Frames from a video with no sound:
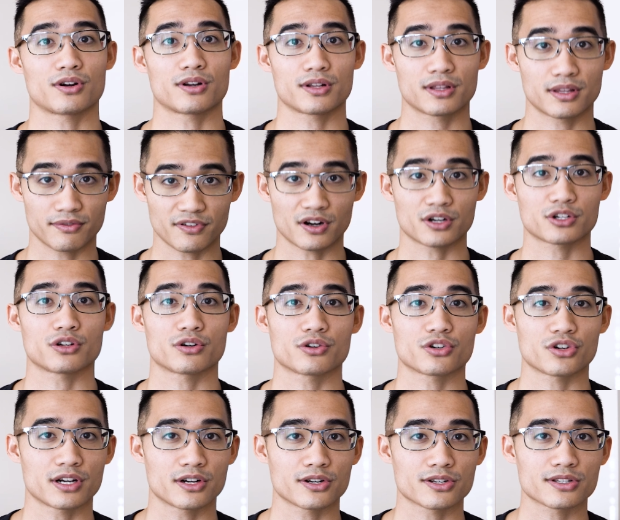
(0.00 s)
are the functional
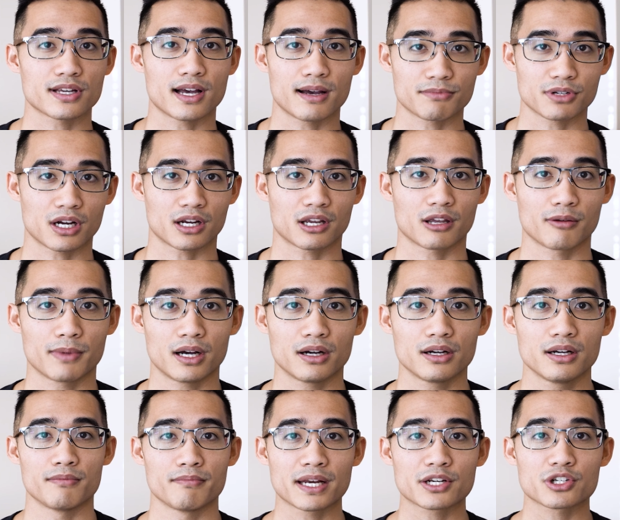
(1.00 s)
trainers I'm talking
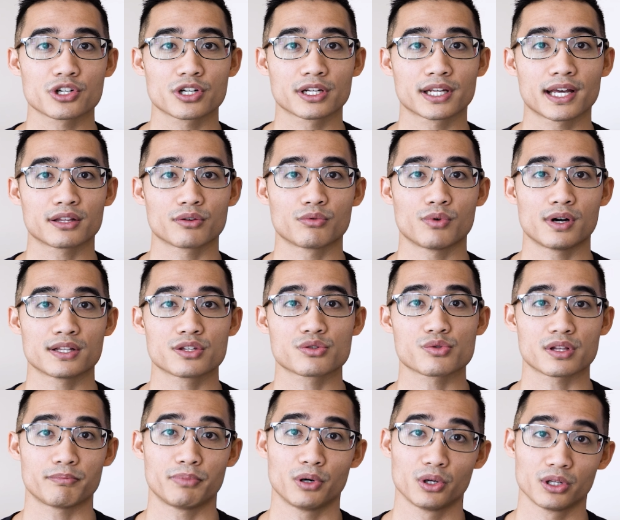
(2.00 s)
about. Make sure to get the ones
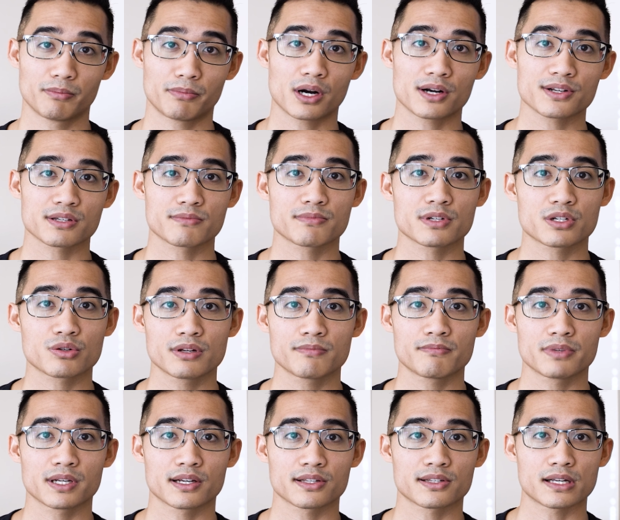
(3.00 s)
with the pull-up bars in between
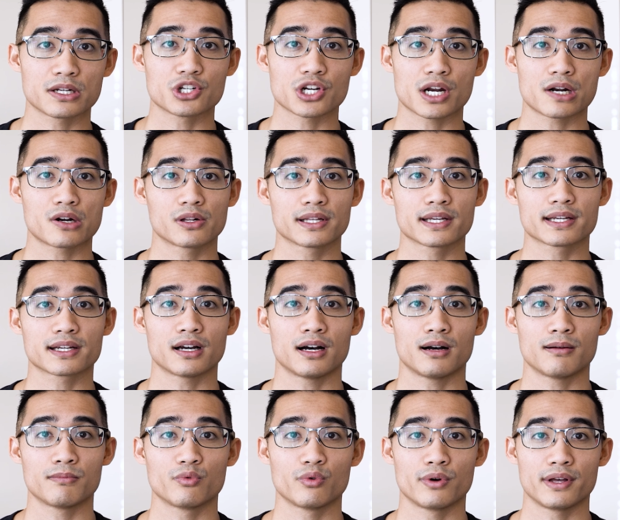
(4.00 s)
because they generally
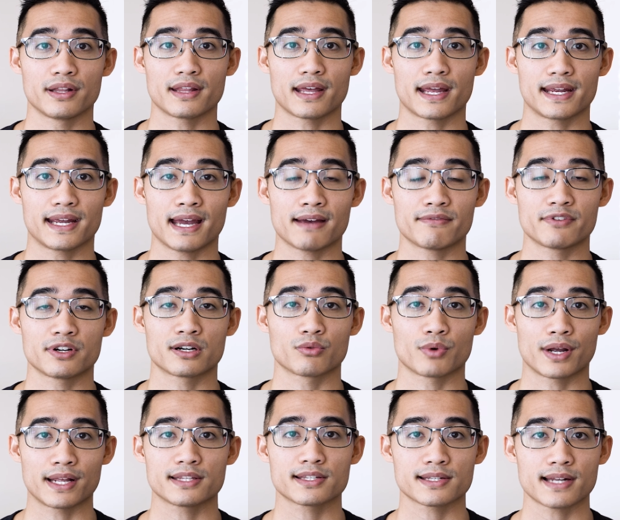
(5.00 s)
come with a heavier
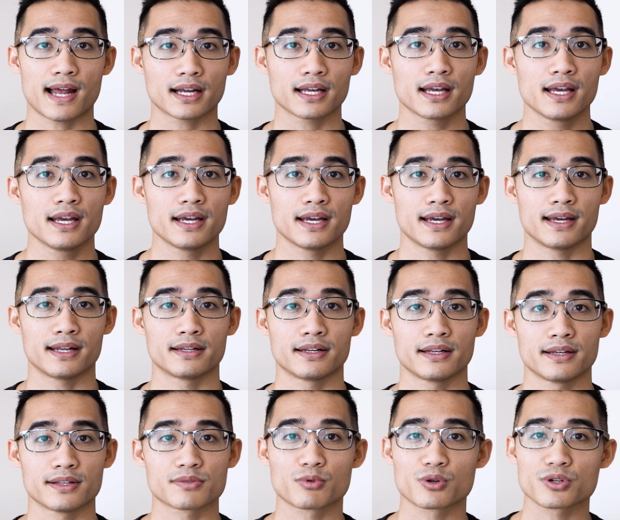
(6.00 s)
weight stack and
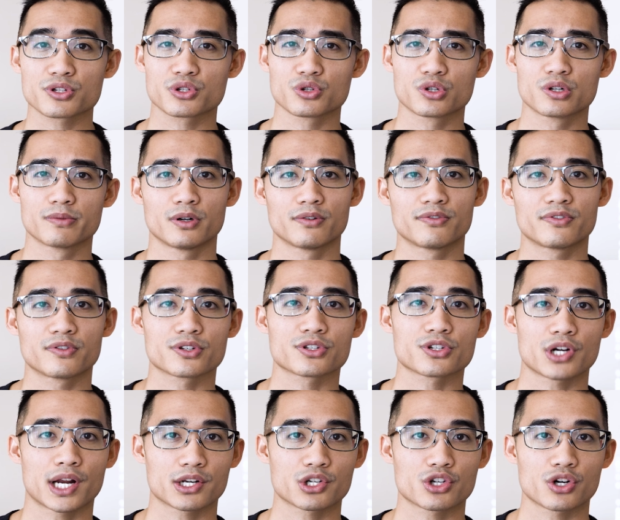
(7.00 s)
is more suitable for
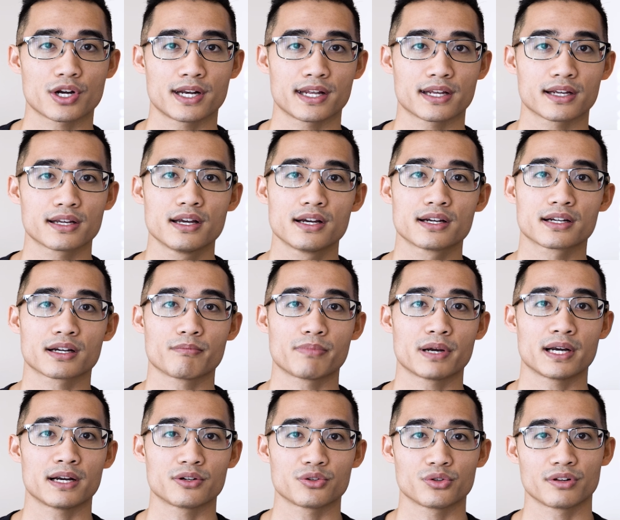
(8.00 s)
strength training
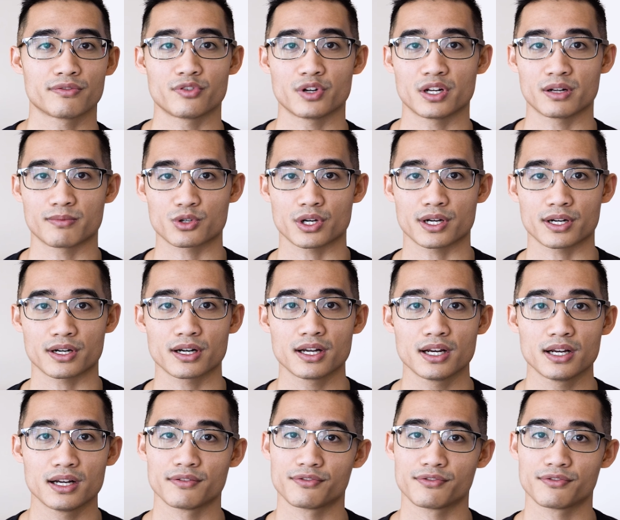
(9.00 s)
compared to the freedom trainer.